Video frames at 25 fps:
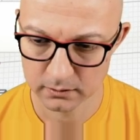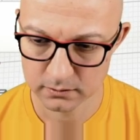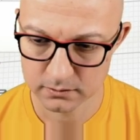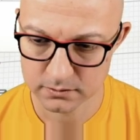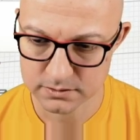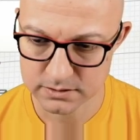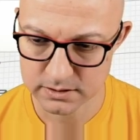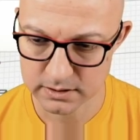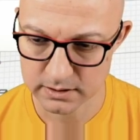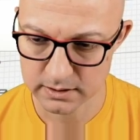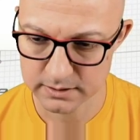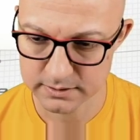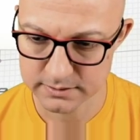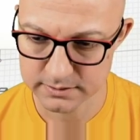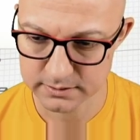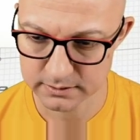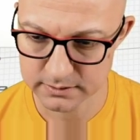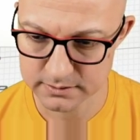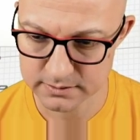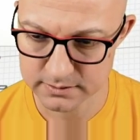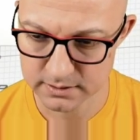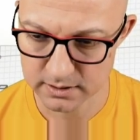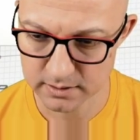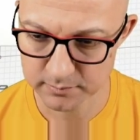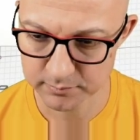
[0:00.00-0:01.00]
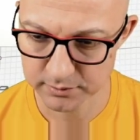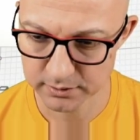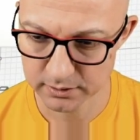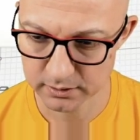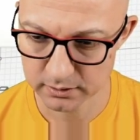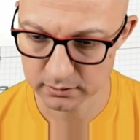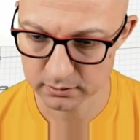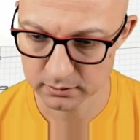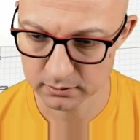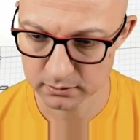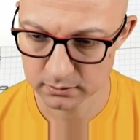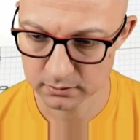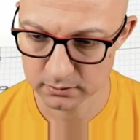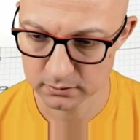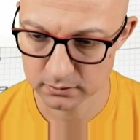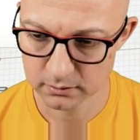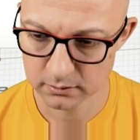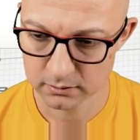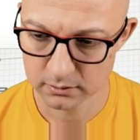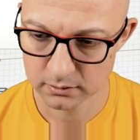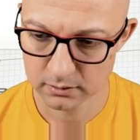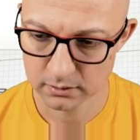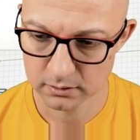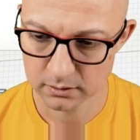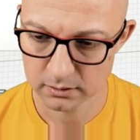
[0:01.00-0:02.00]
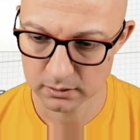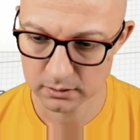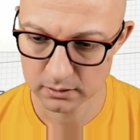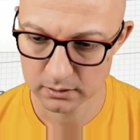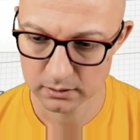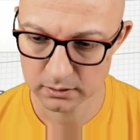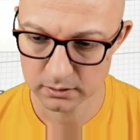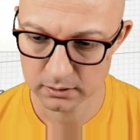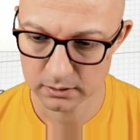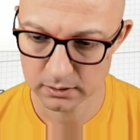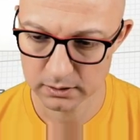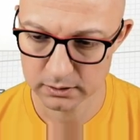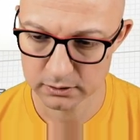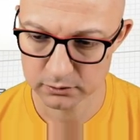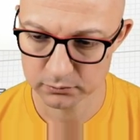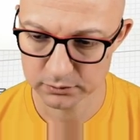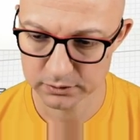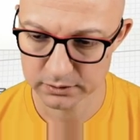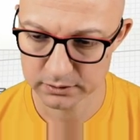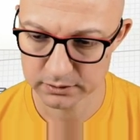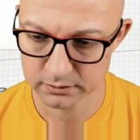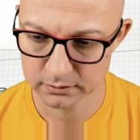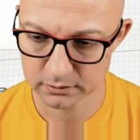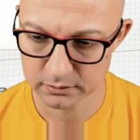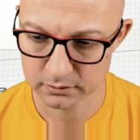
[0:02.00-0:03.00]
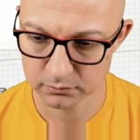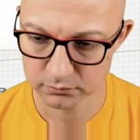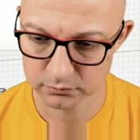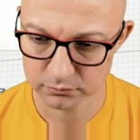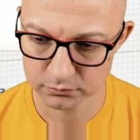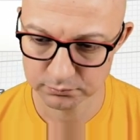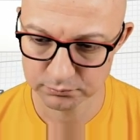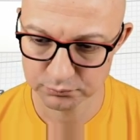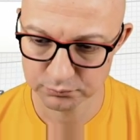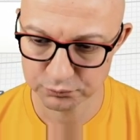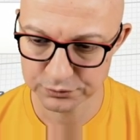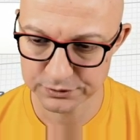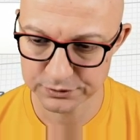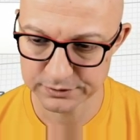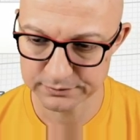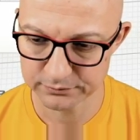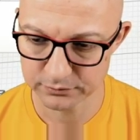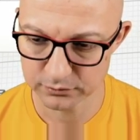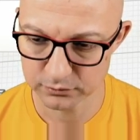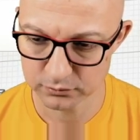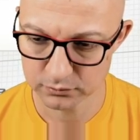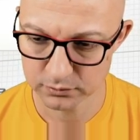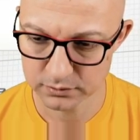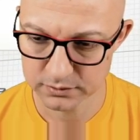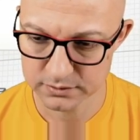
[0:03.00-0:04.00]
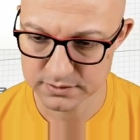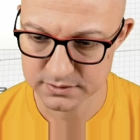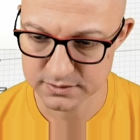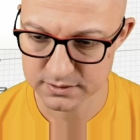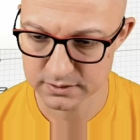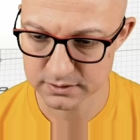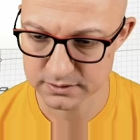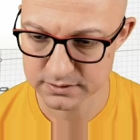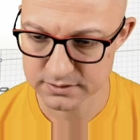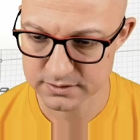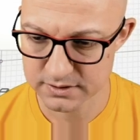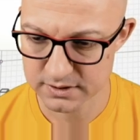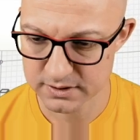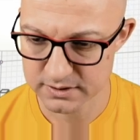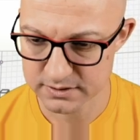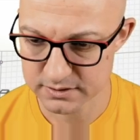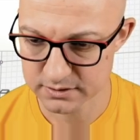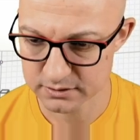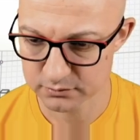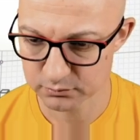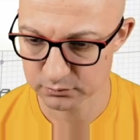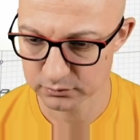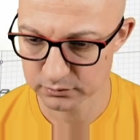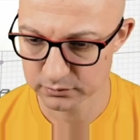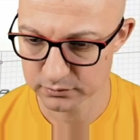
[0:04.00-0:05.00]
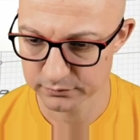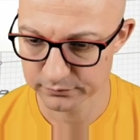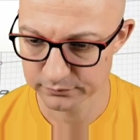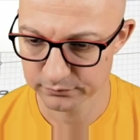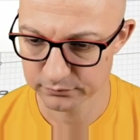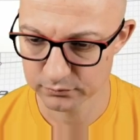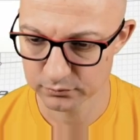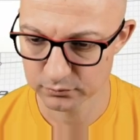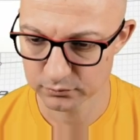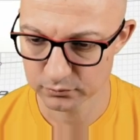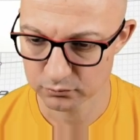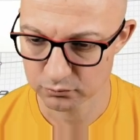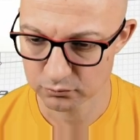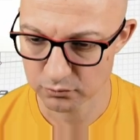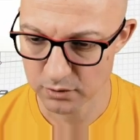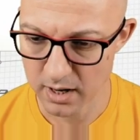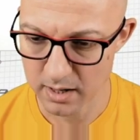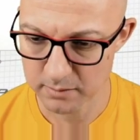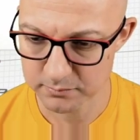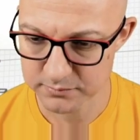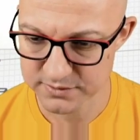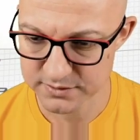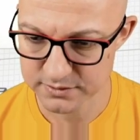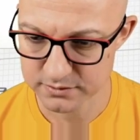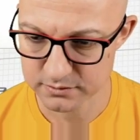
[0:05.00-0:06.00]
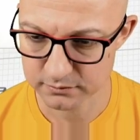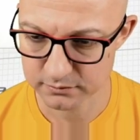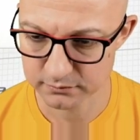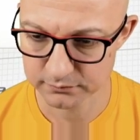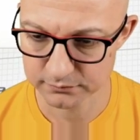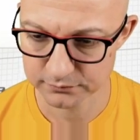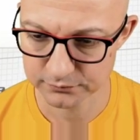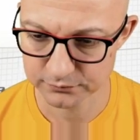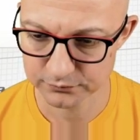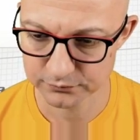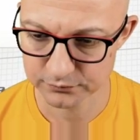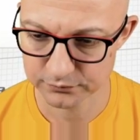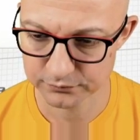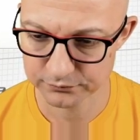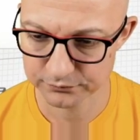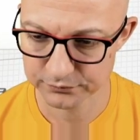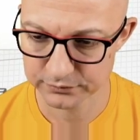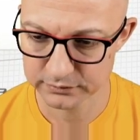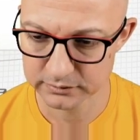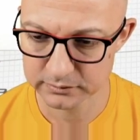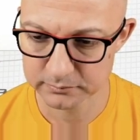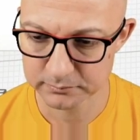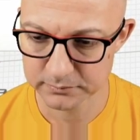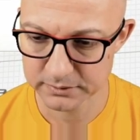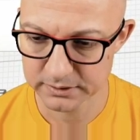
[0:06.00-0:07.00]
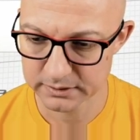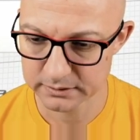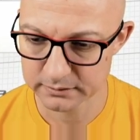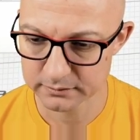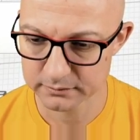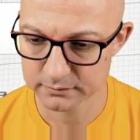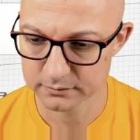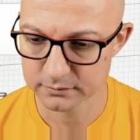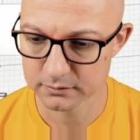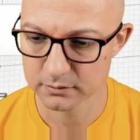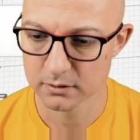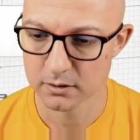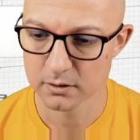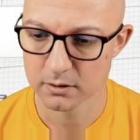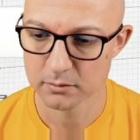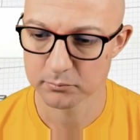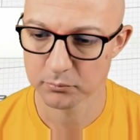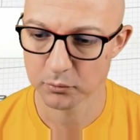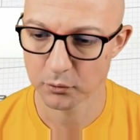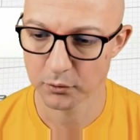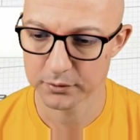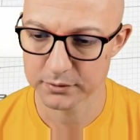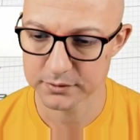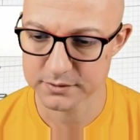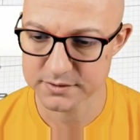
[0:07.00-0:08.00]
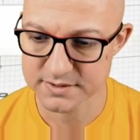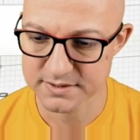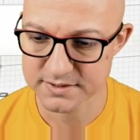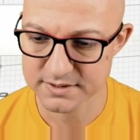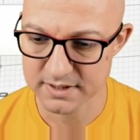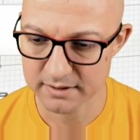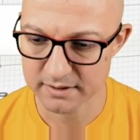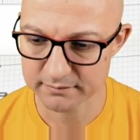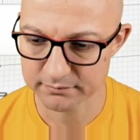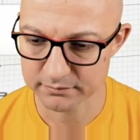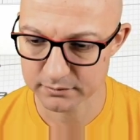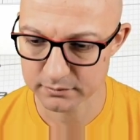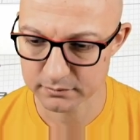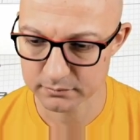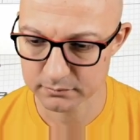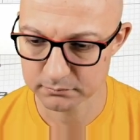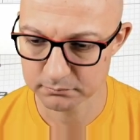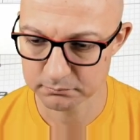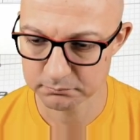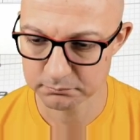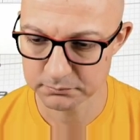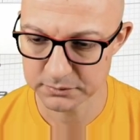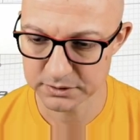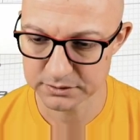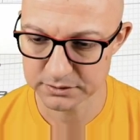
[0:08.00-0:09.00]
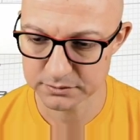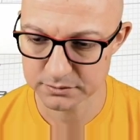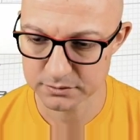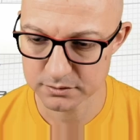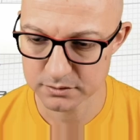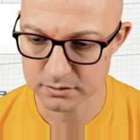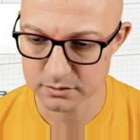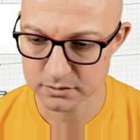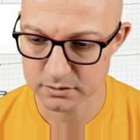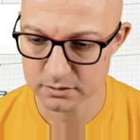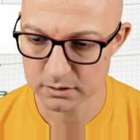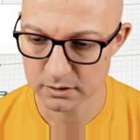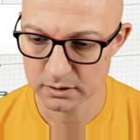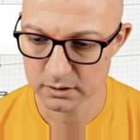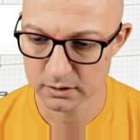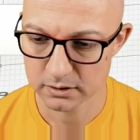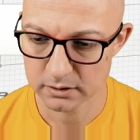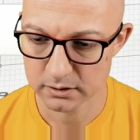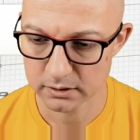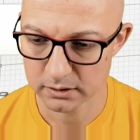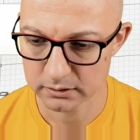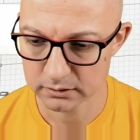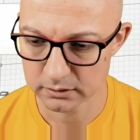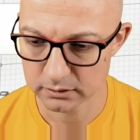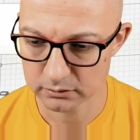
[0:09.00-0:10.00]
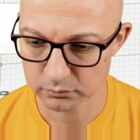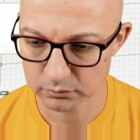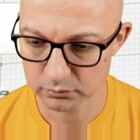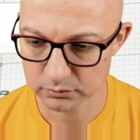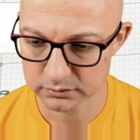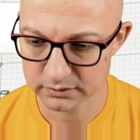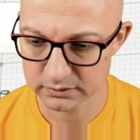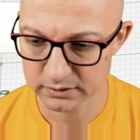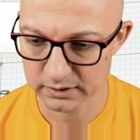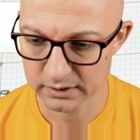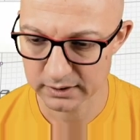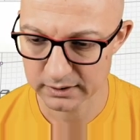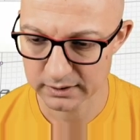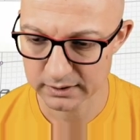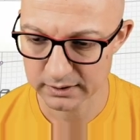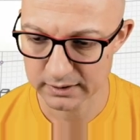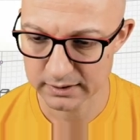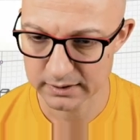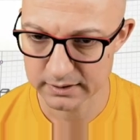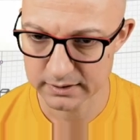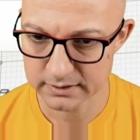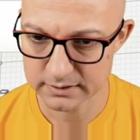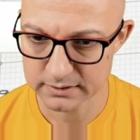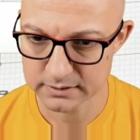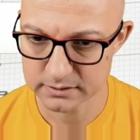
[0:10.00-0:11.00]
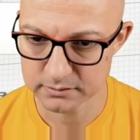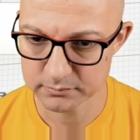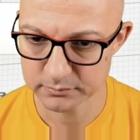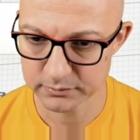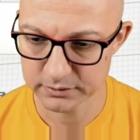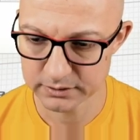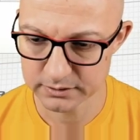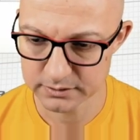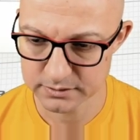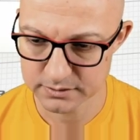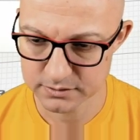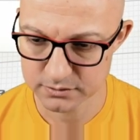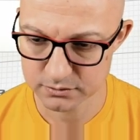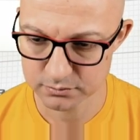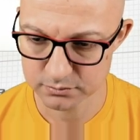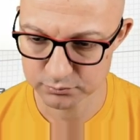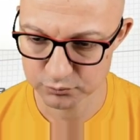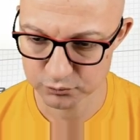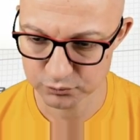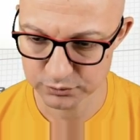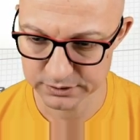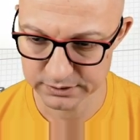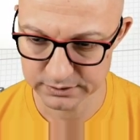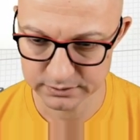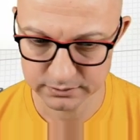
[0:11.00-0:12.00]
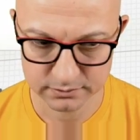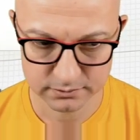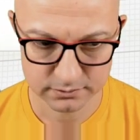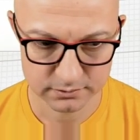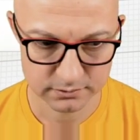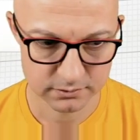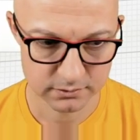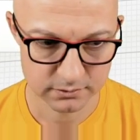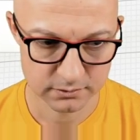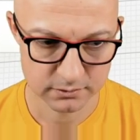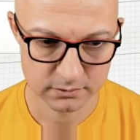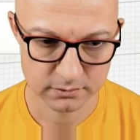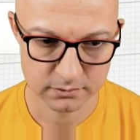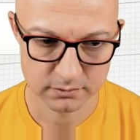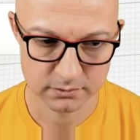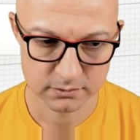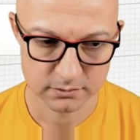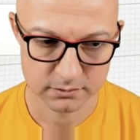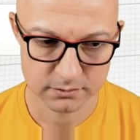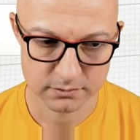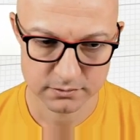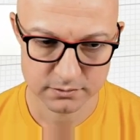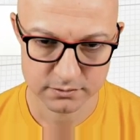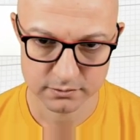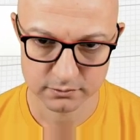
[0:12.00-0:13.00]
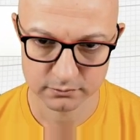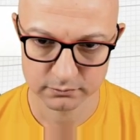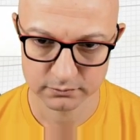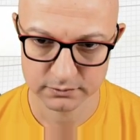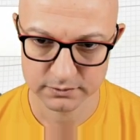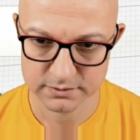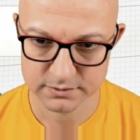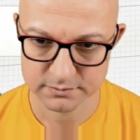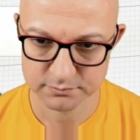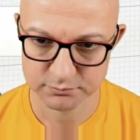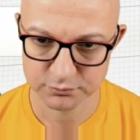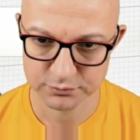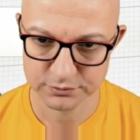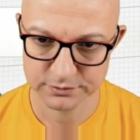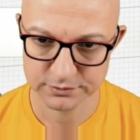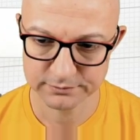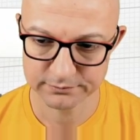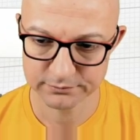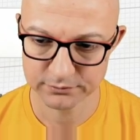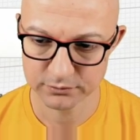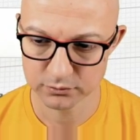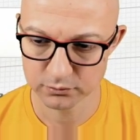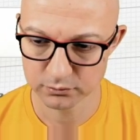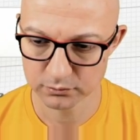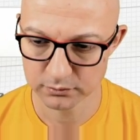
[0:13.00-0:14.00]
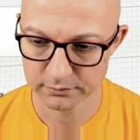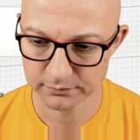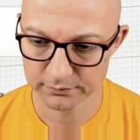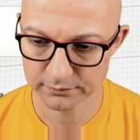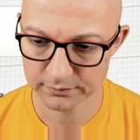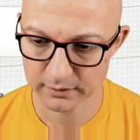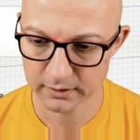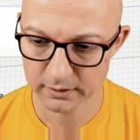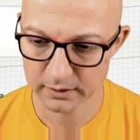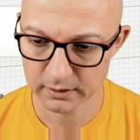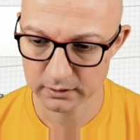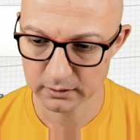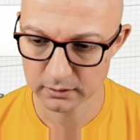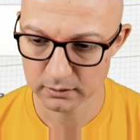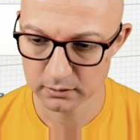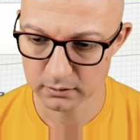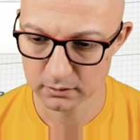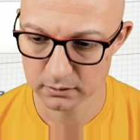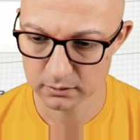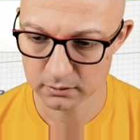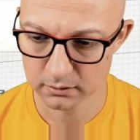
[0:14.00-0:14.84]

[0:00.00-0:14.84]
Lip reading: Slicing is happening. And we can go to preview, and it says it will use 2 grams of filament, 0.7 meter, and it will take 18 minutes to print. So let's preview the thing.